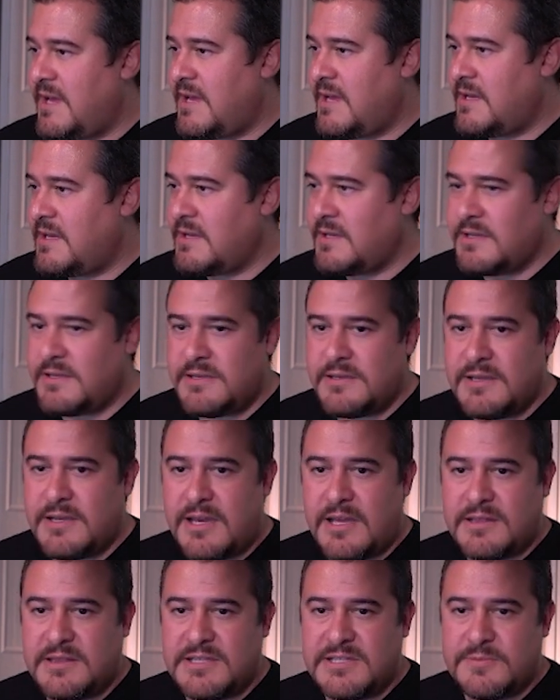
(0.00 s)
And
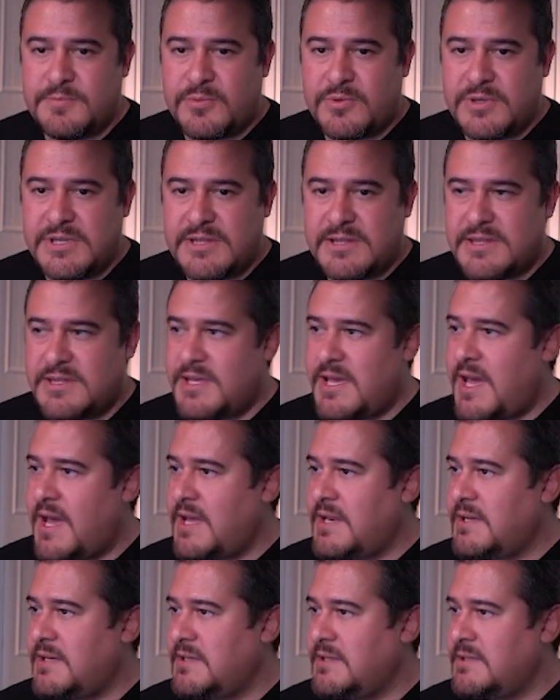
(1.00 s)
at this point,
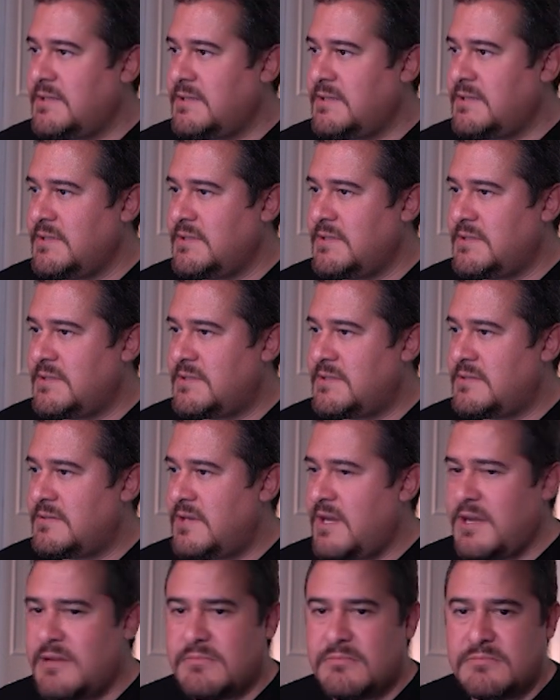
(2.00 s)
that is,
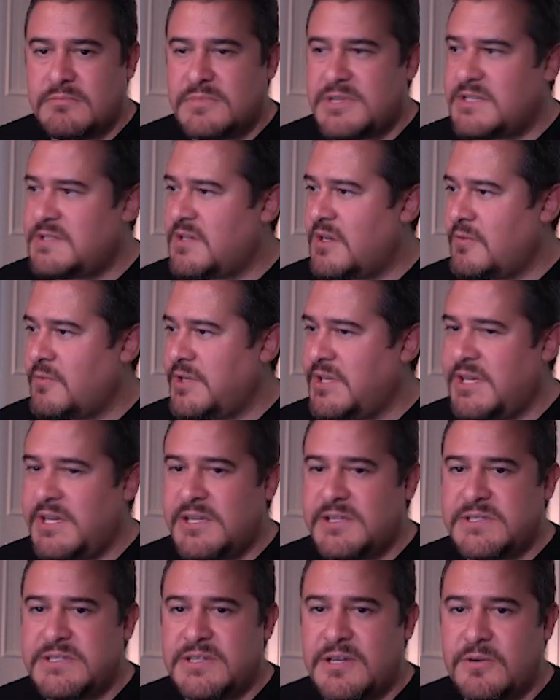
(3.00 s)
yeah, that's all we
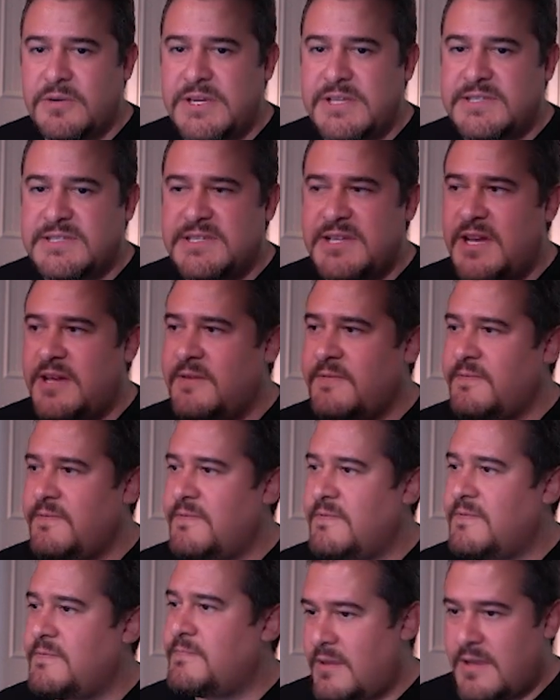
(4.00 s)
need. So hit save.